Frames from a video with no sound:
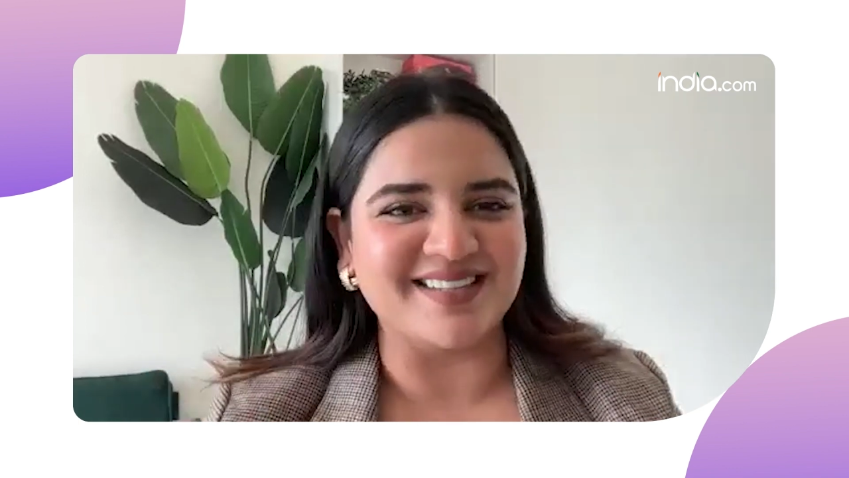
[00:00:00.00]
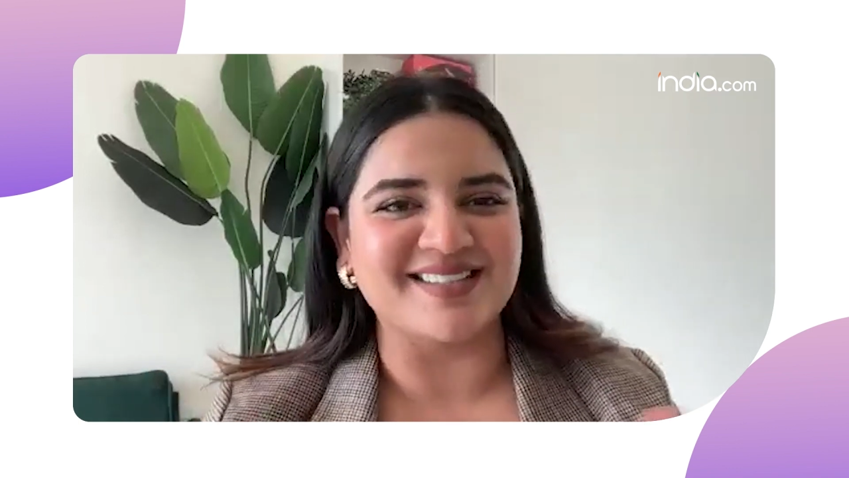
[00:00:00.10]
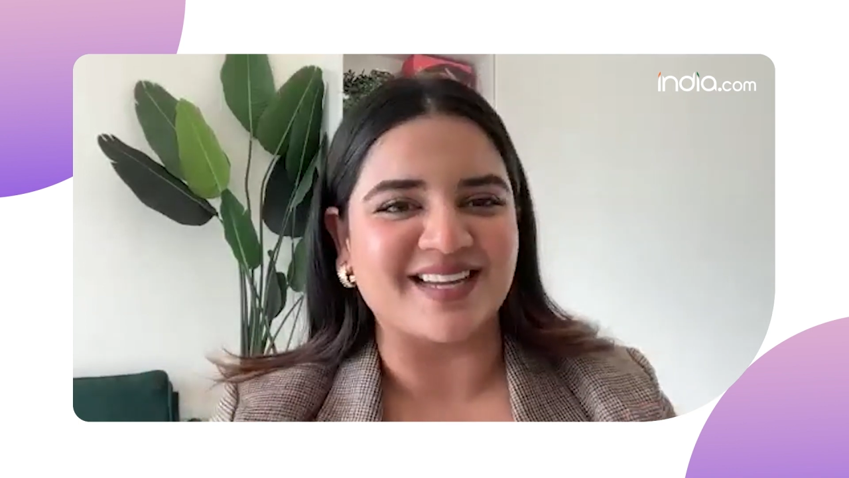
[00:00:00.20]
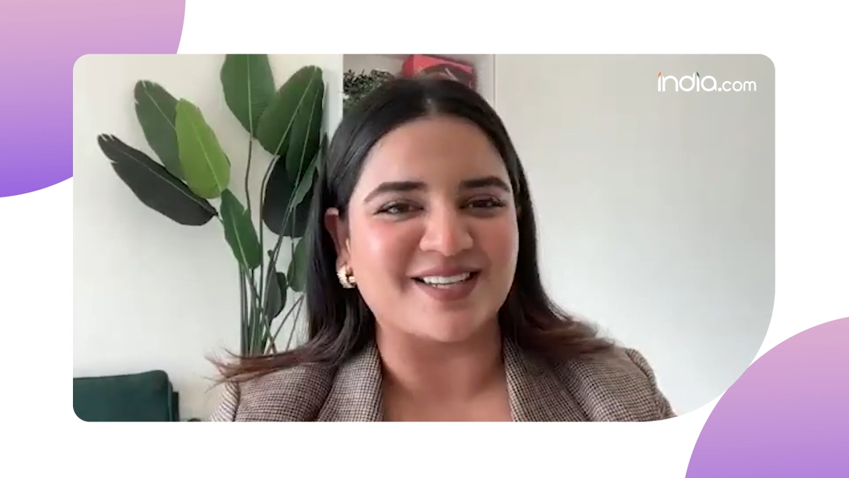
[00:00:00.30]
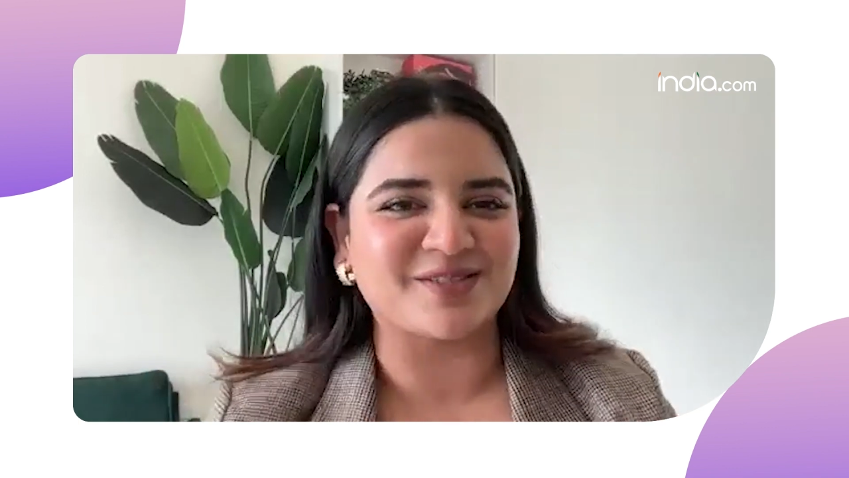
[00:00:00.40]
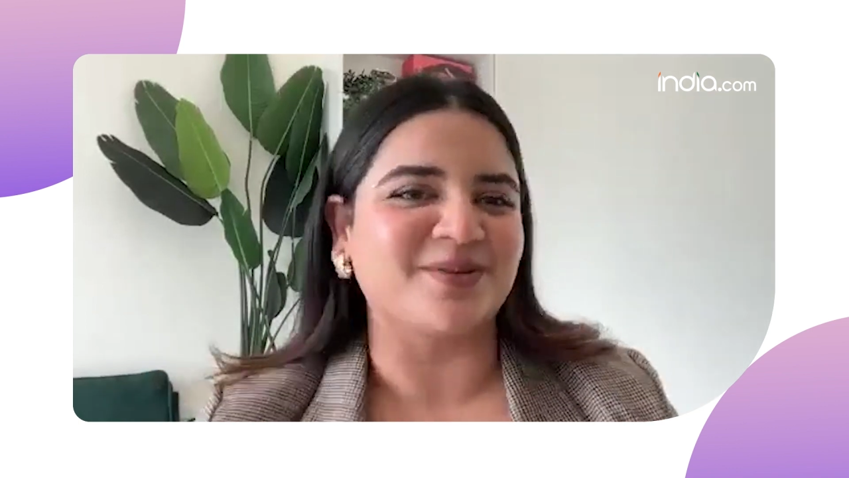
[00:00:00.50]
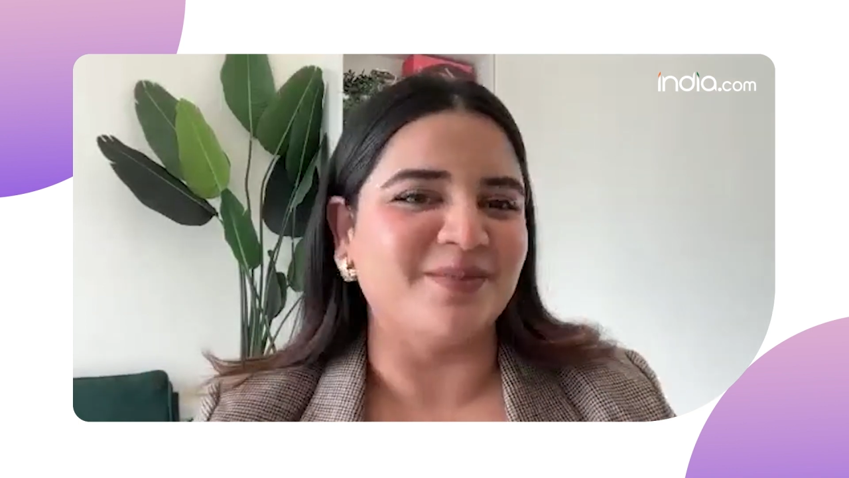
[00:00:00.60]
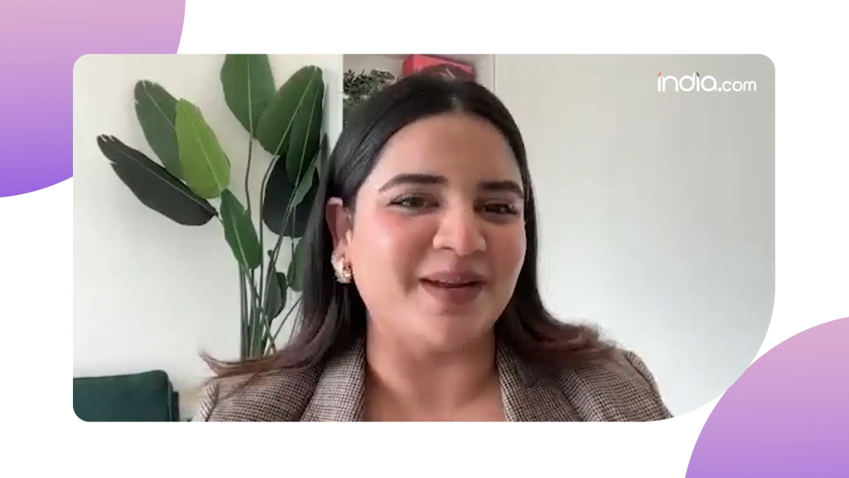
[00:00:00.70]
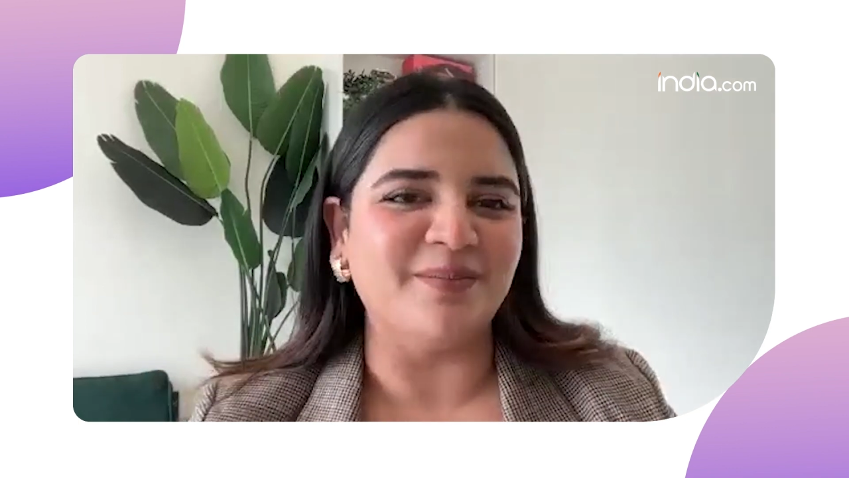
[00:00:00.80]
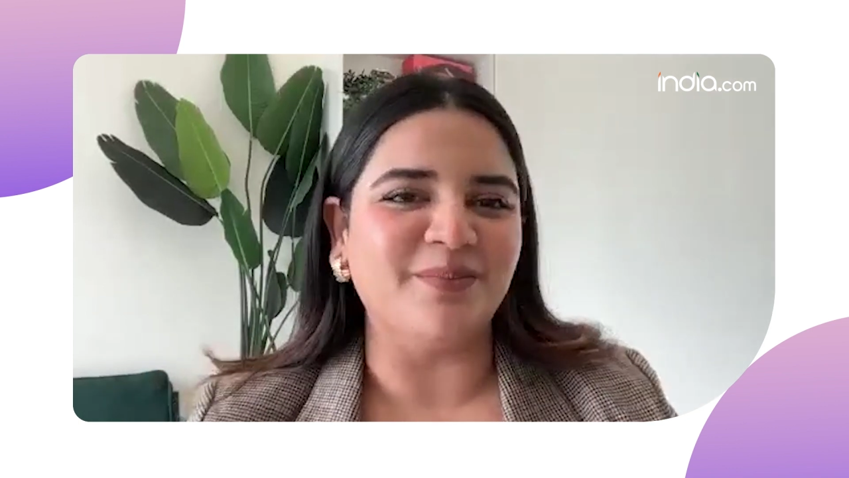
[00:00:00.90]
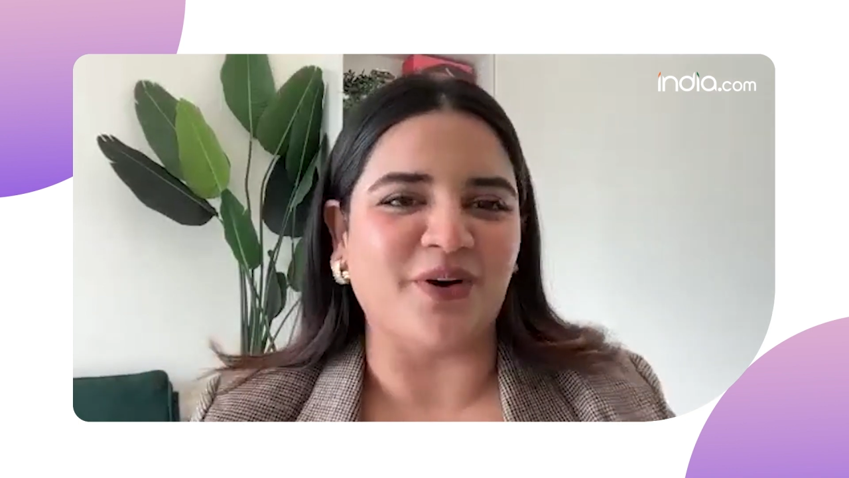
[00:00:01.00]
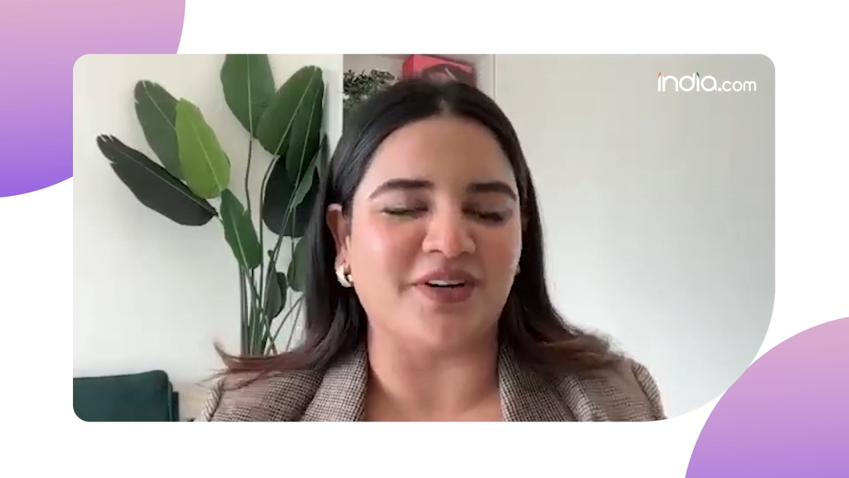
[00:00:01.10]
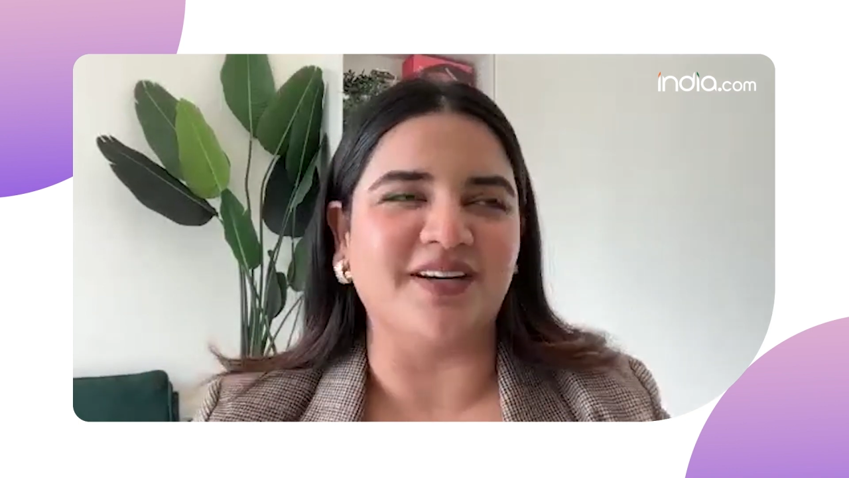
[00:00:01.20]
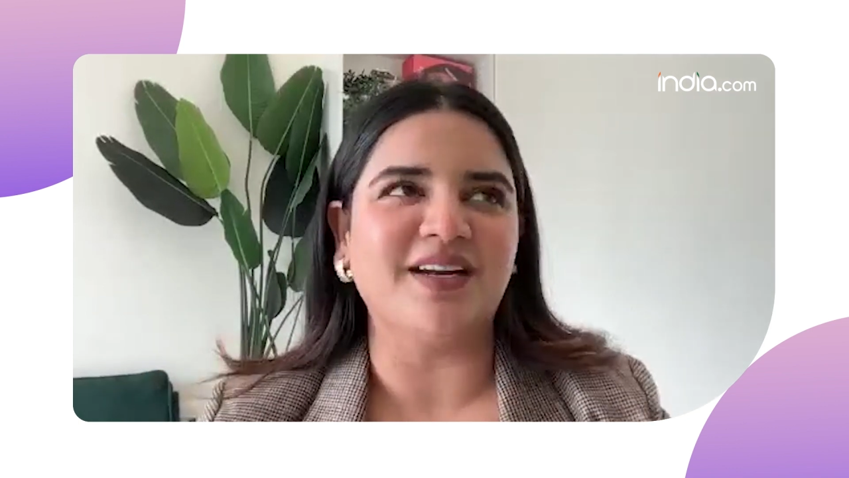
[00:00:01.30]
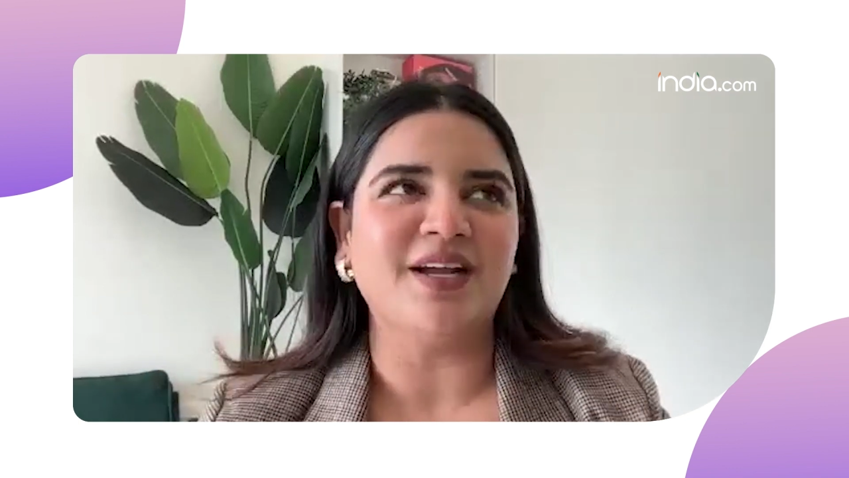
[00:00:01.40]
is extremely important.